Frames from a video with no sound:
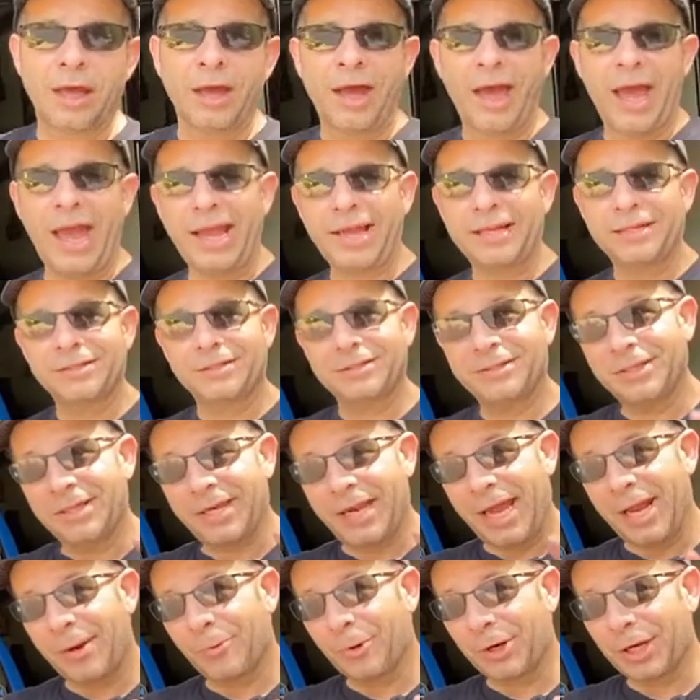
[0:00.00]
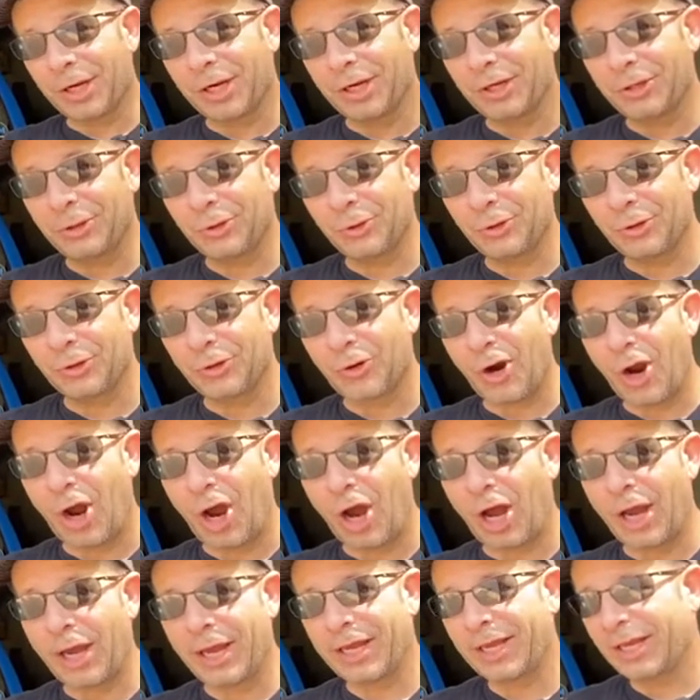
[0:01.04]
Hey, today we're gonna do the
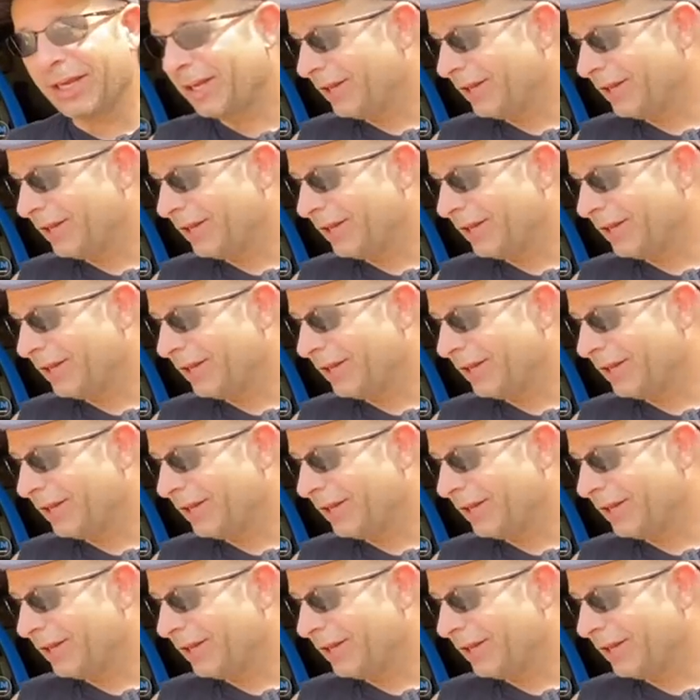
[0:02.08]
drawing